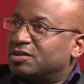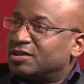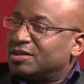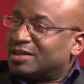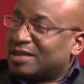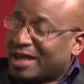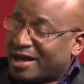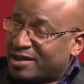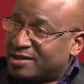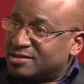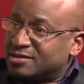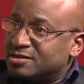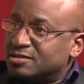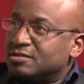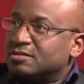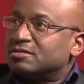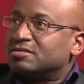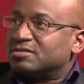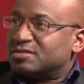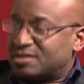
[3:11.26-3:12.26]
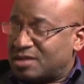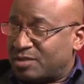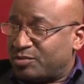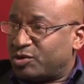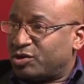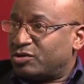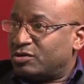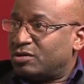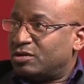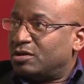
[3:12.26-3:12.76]
Last
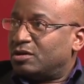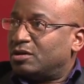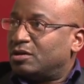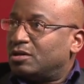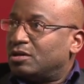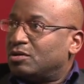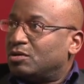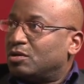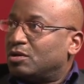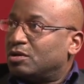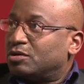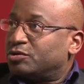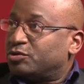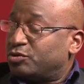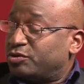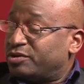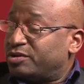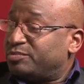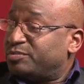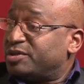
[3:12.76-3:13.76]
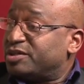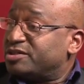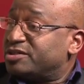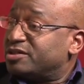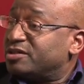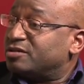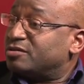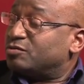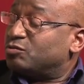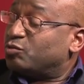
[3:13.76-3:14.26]
summer, during the
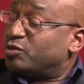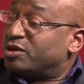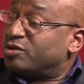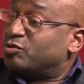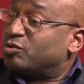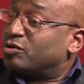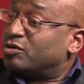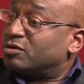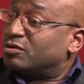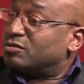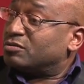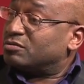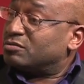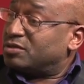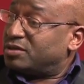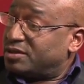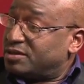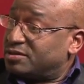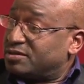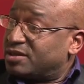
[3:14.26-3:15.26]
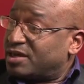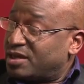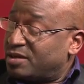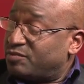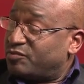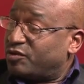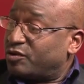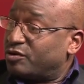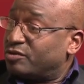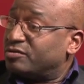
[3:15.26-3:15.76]
mission, we were in
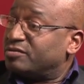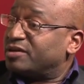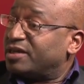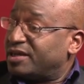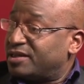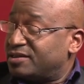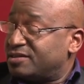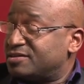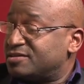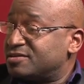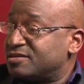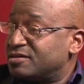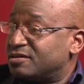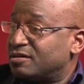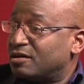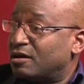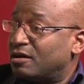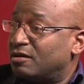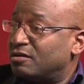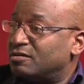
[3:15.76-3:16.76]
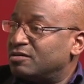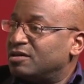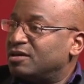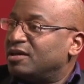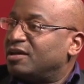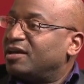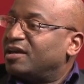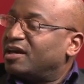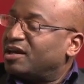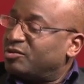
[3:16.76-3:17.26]
Cape Verde and in Senegal,
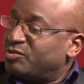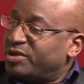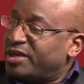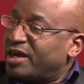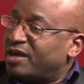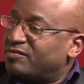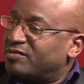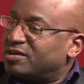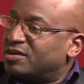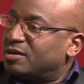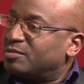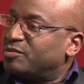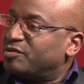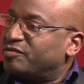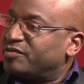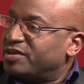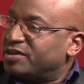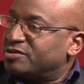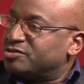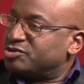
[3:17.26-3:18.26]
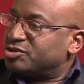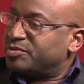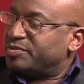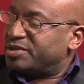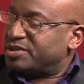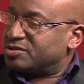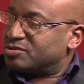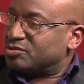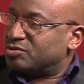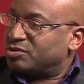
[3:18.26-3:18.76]
and we have a number of
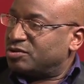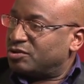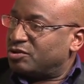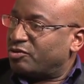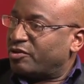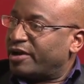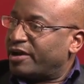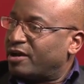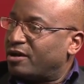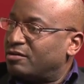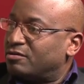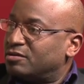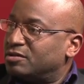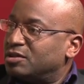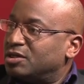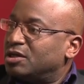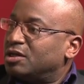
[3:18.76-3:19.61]
instruments on the ground.